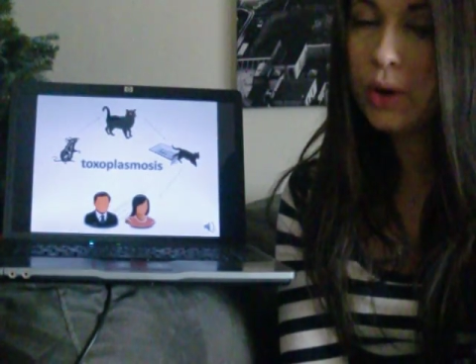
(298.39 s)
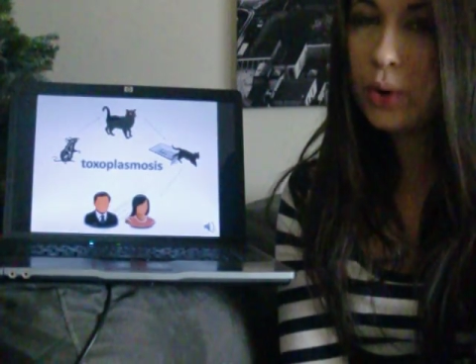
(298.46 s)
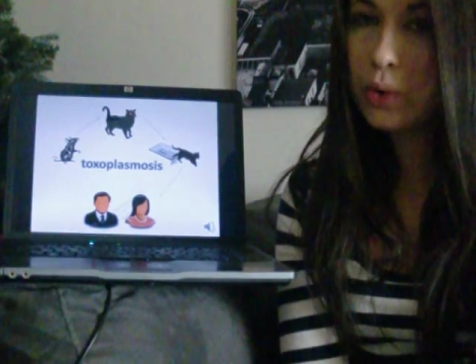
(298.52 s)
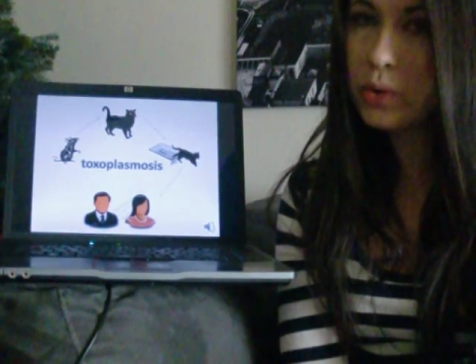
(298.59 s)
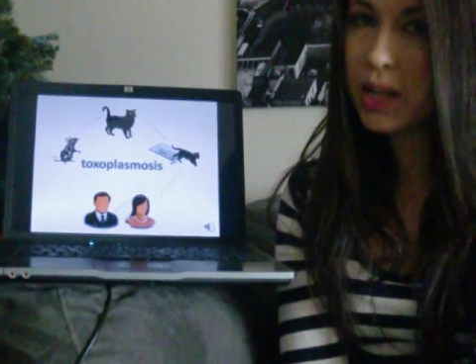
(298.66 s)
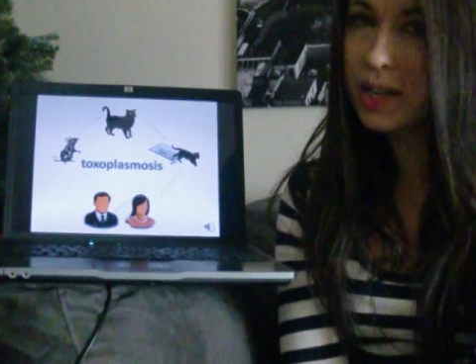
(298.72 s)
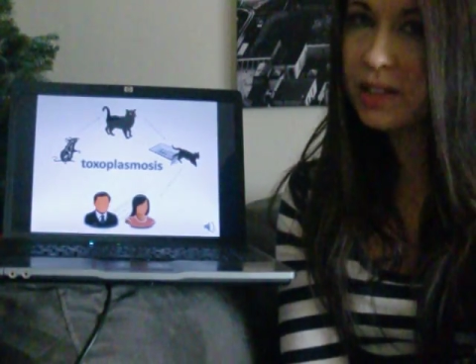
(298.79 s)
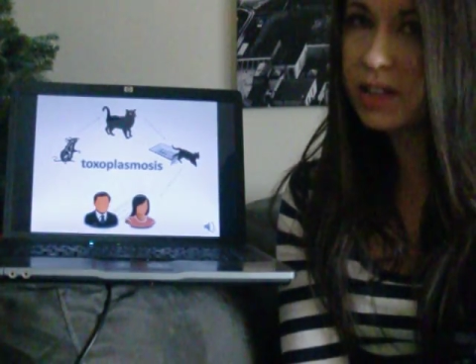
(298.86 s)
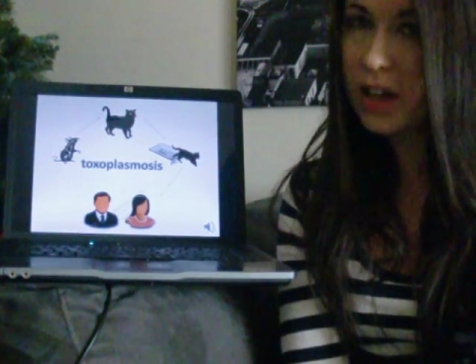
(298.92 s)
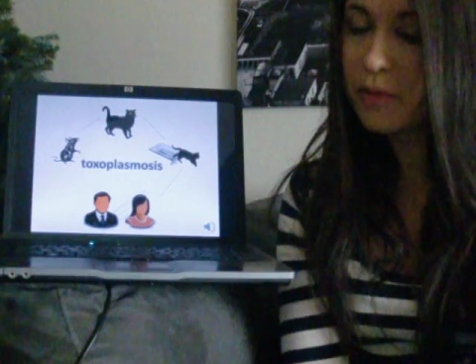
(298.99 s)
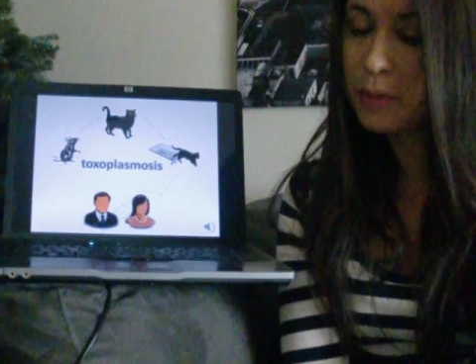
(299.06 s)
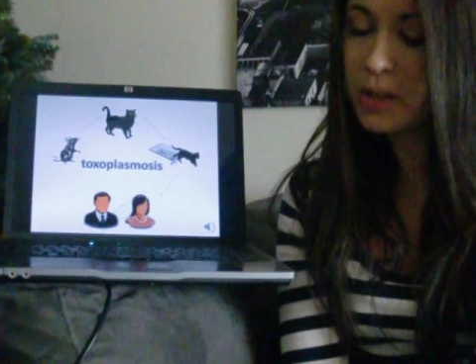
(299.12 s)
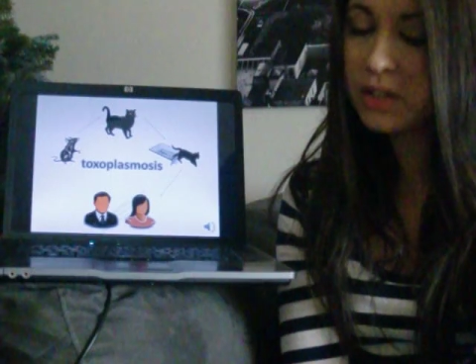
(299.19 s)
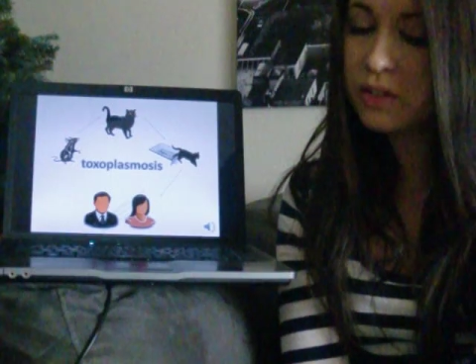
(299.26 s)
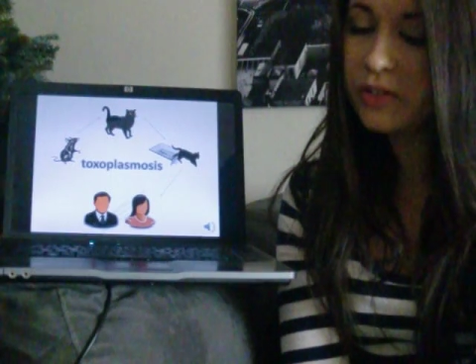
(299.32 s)
who lack
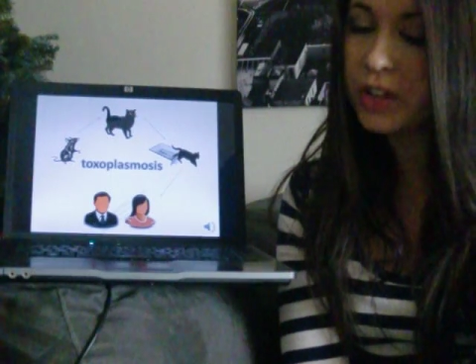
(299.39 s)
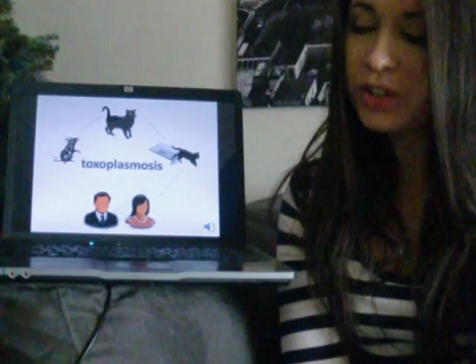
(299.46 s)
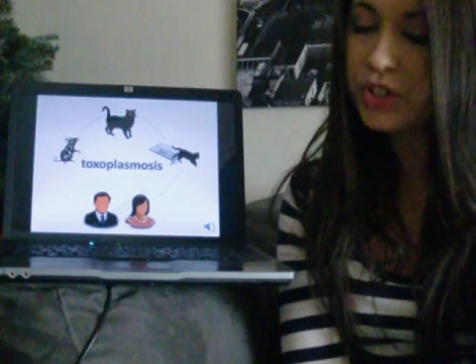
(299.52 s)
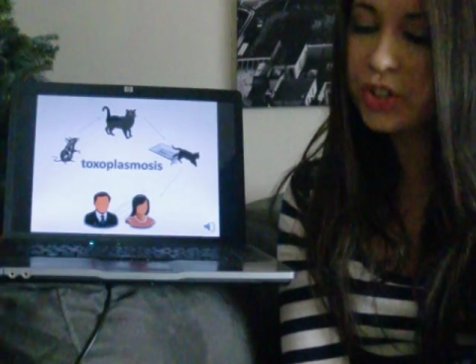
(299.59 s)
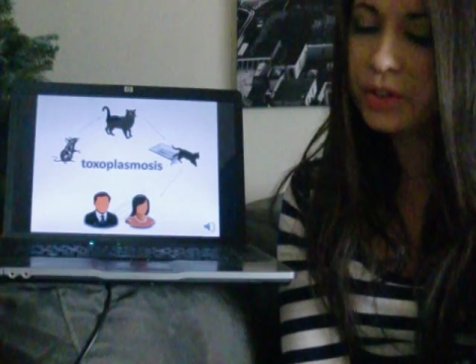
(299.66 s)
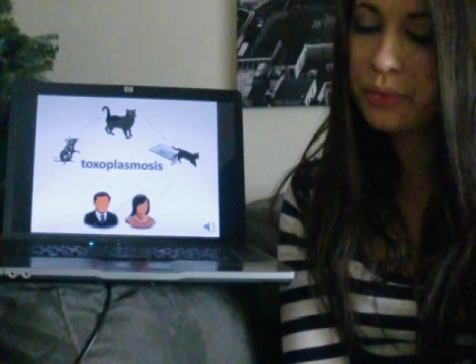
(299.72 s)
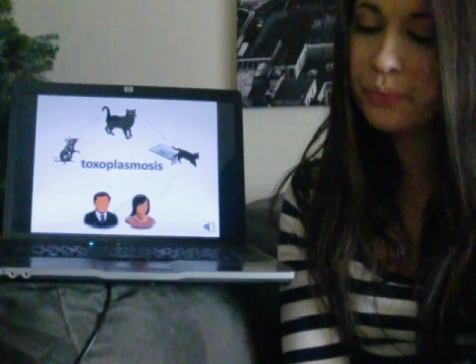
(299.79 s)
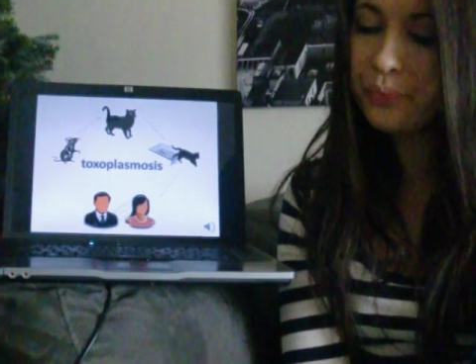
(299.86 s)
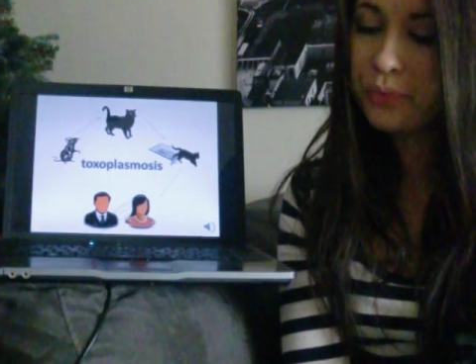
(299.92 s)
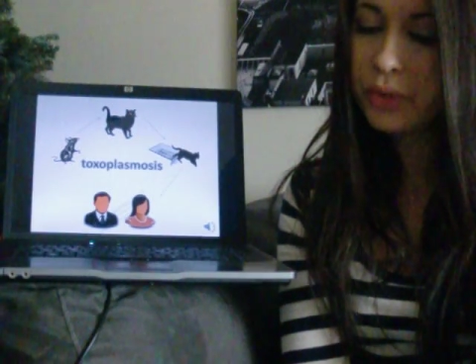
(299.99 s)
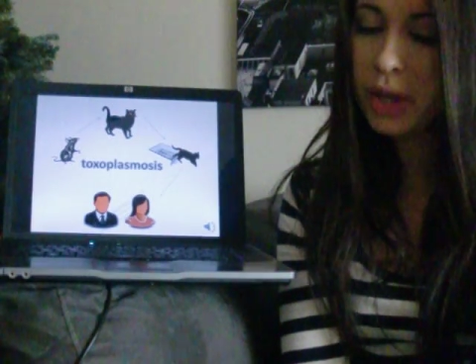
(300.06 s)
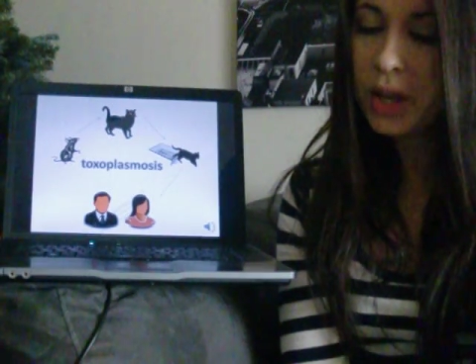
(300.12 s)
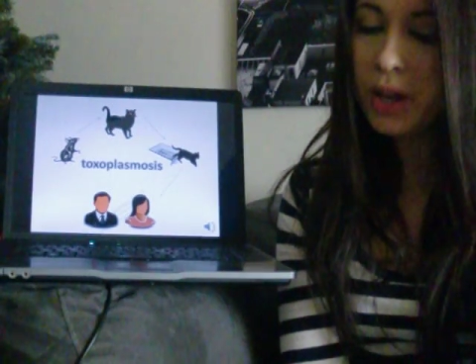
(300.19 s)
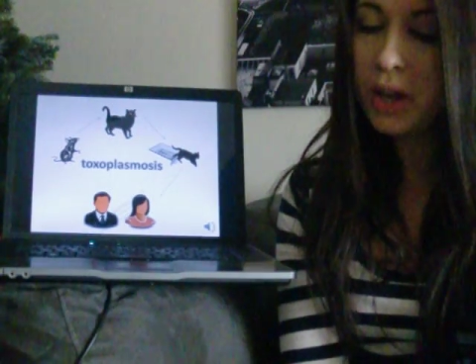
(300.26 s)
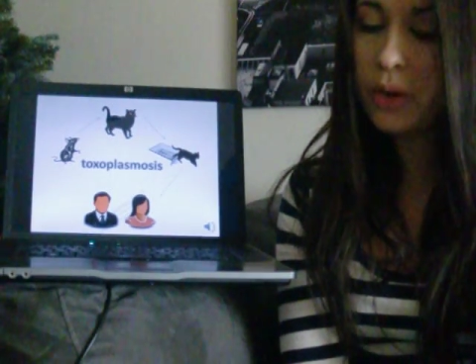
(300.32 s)
self-preservation
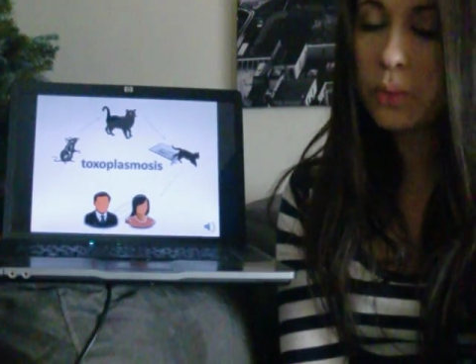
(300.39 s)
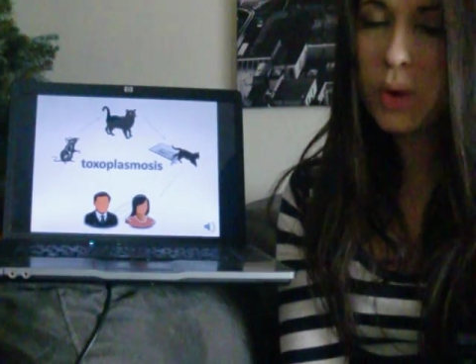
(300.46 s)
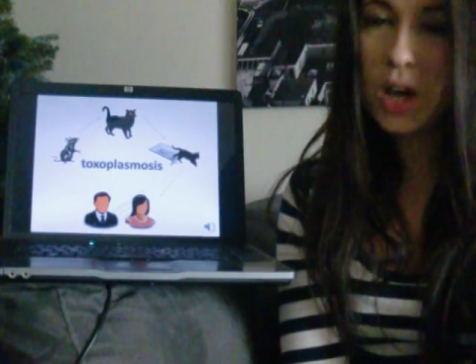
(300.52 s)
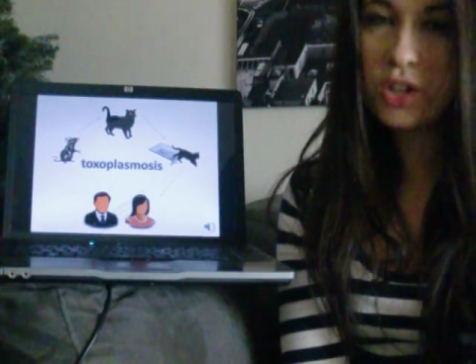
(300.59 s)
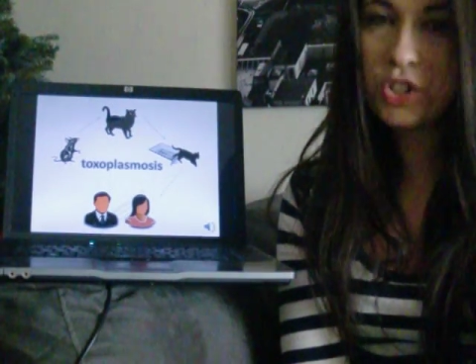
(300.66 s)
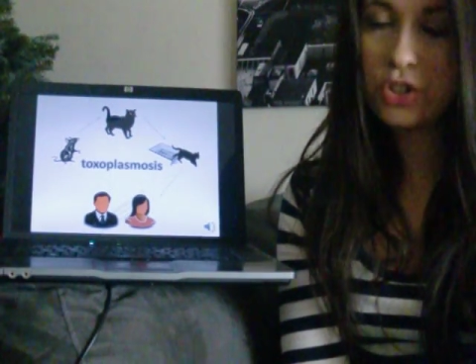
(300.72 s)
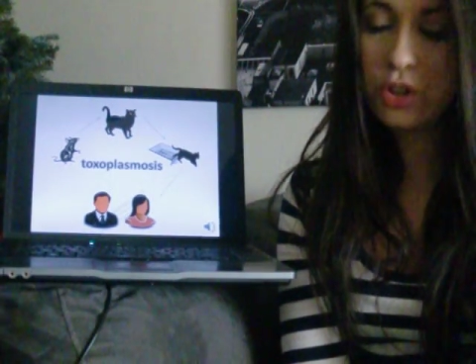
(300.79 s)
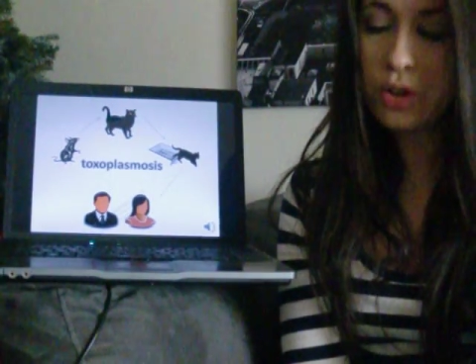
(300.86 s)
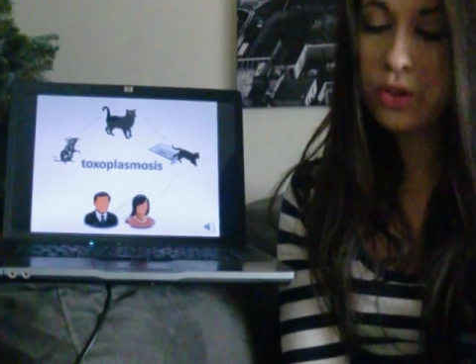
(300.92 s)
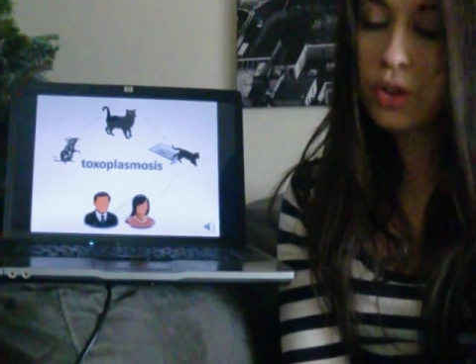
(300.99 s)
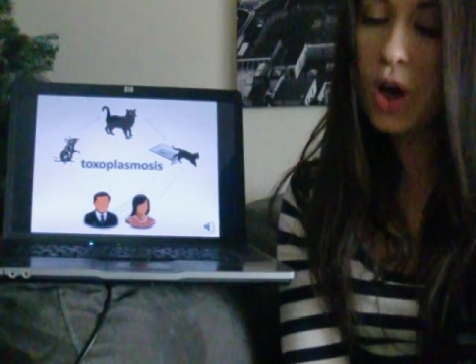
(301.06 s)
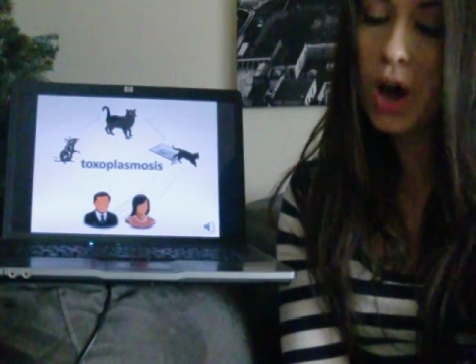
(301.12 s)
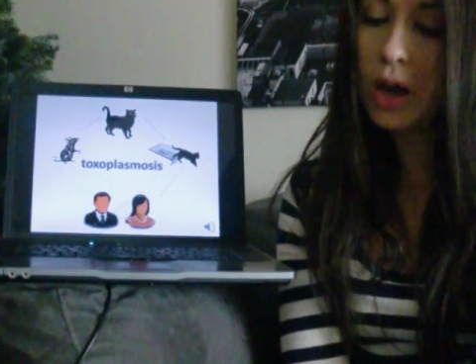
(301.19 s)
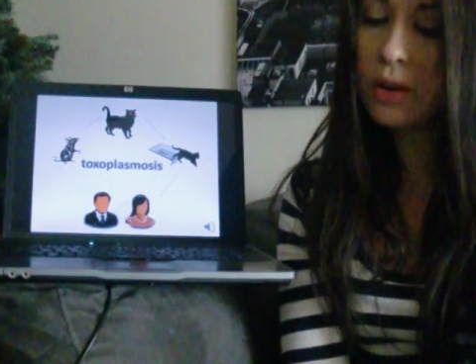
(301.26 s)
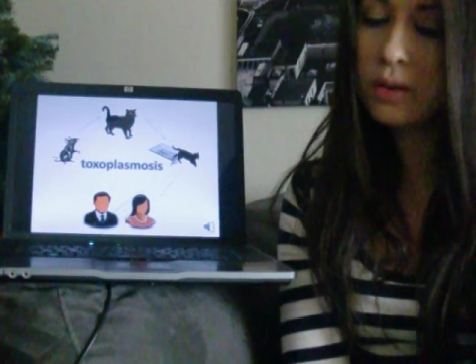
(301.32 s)
and rational
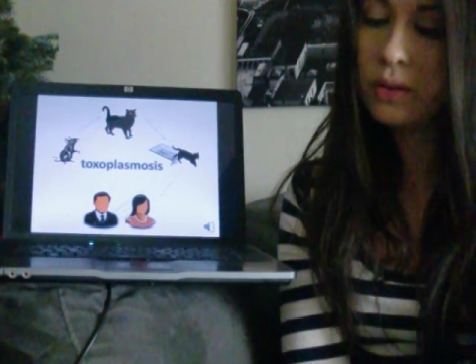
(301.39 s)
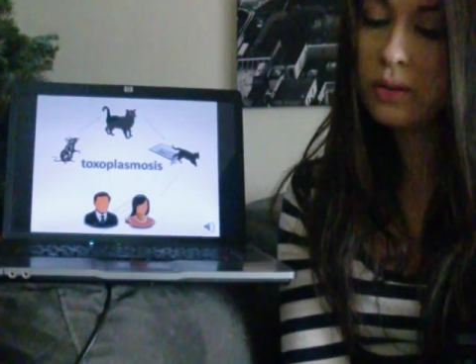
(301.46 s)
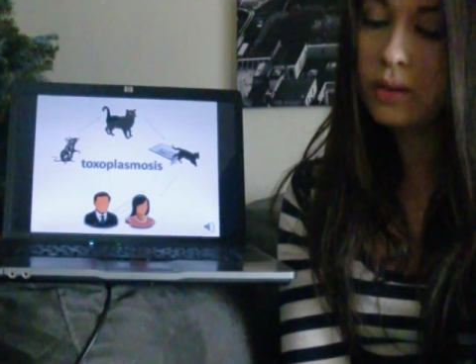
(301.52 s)
thought.